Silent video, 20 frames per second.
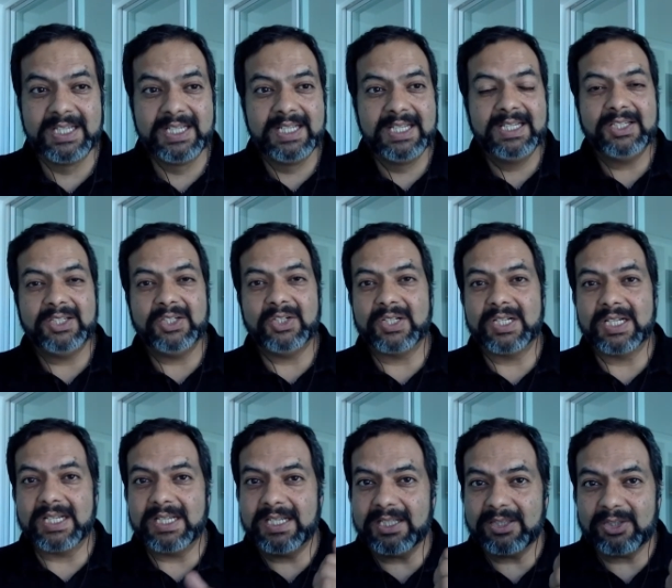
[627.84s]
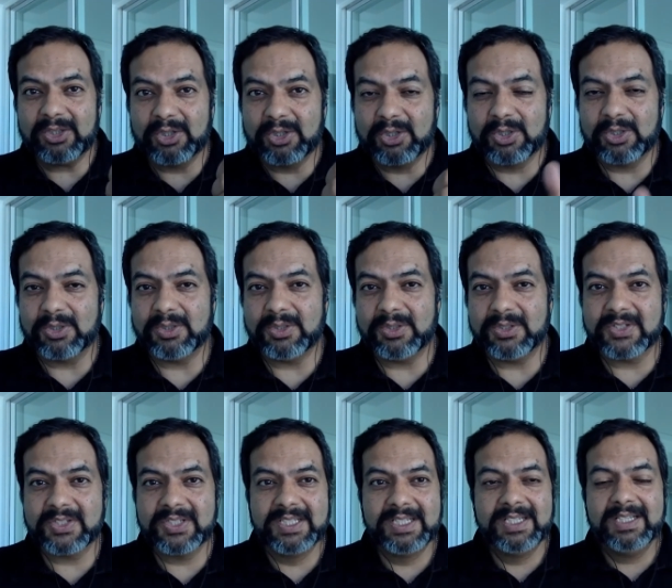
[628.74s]
You're going to get the
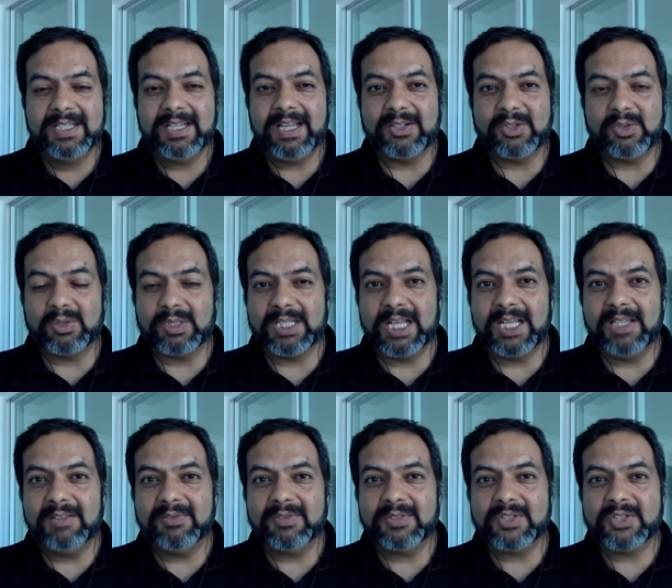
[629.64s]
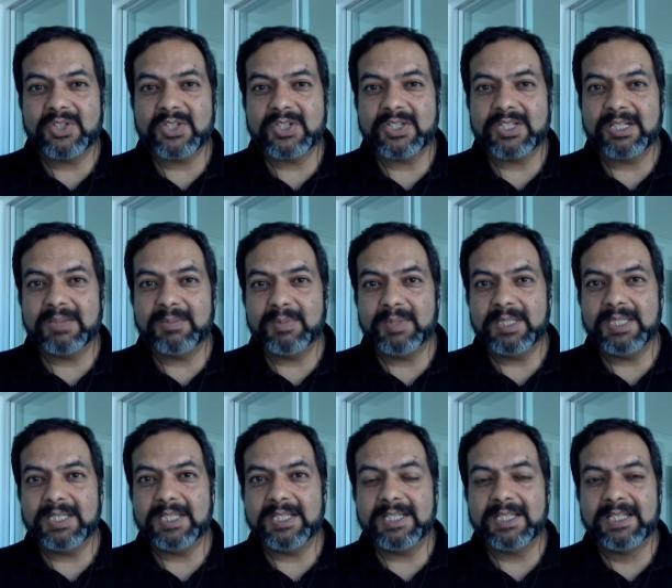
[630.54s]
girls, and your life is just going to
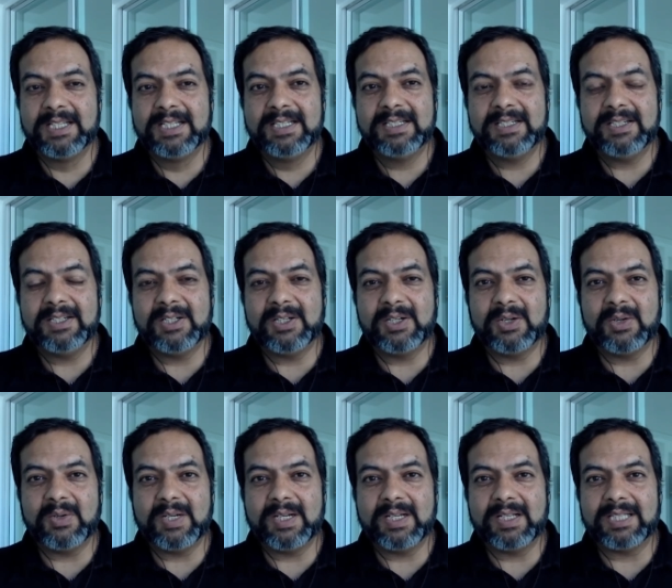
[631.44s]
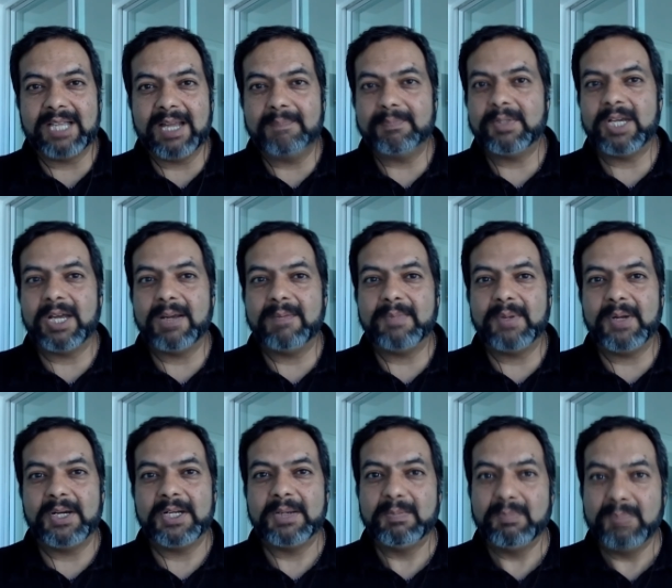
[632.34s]
be a laptop
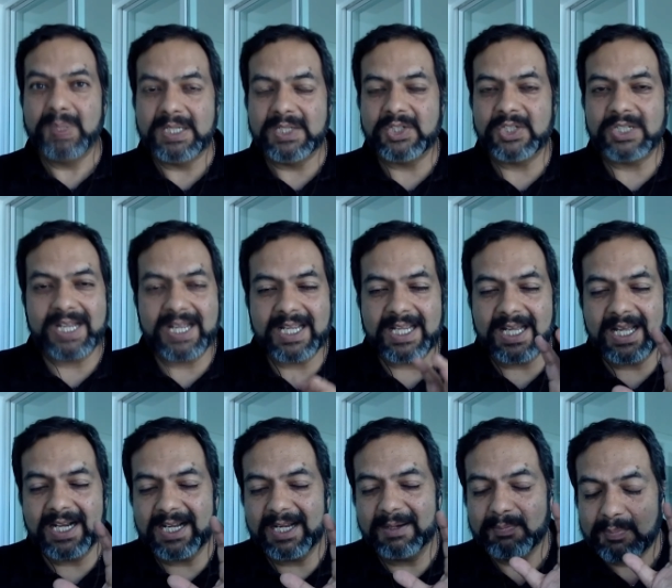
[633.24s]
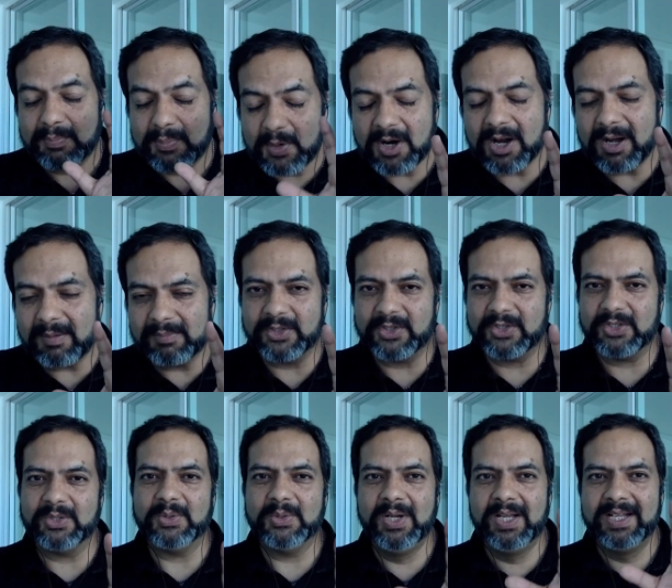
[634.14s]
on a beach. And I promise
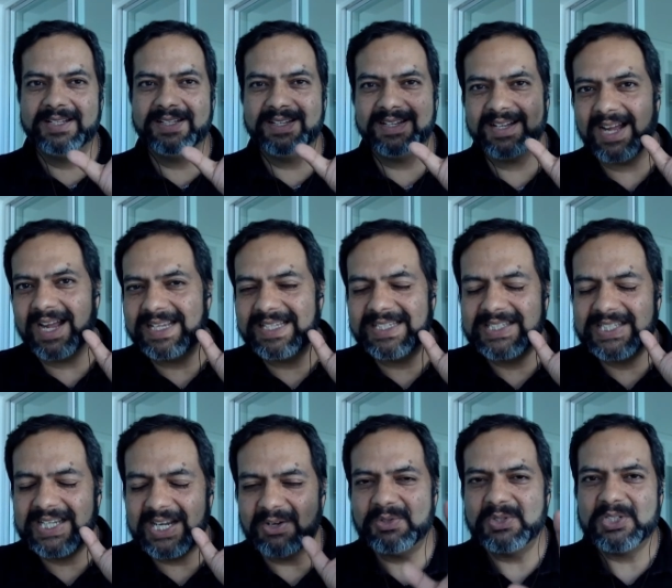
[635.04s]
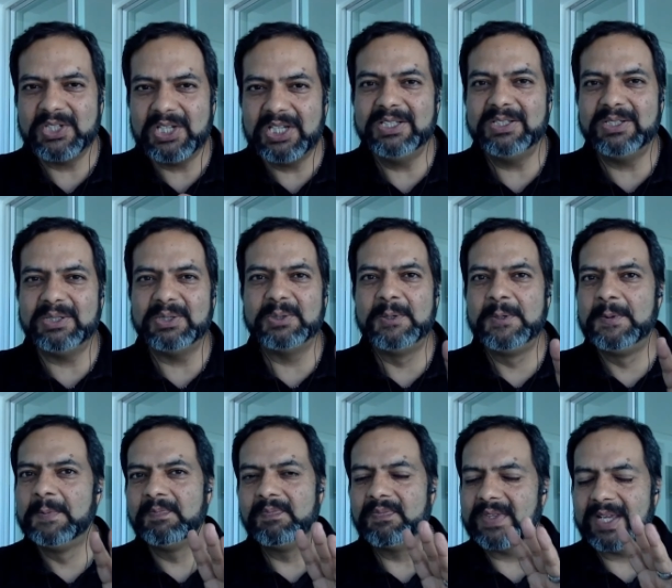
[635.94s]
you, I guarantee you
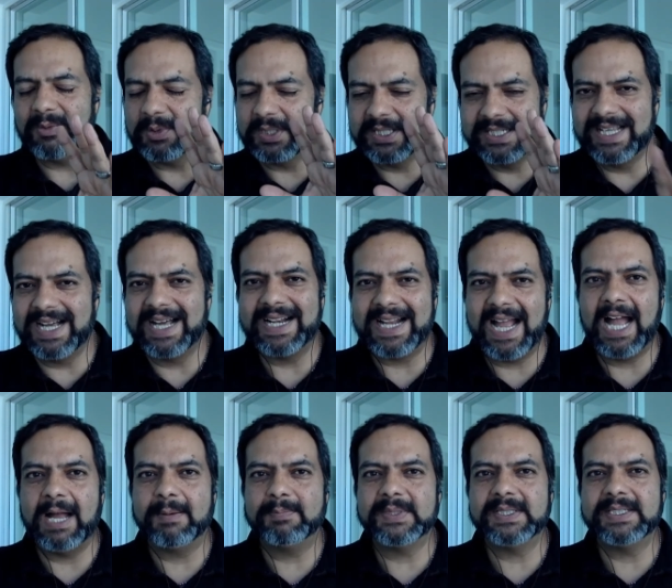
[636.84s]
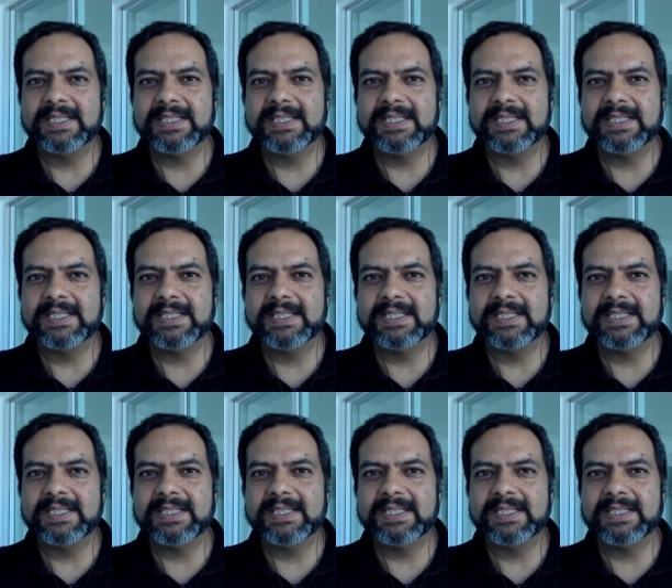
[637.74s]
that will not happen.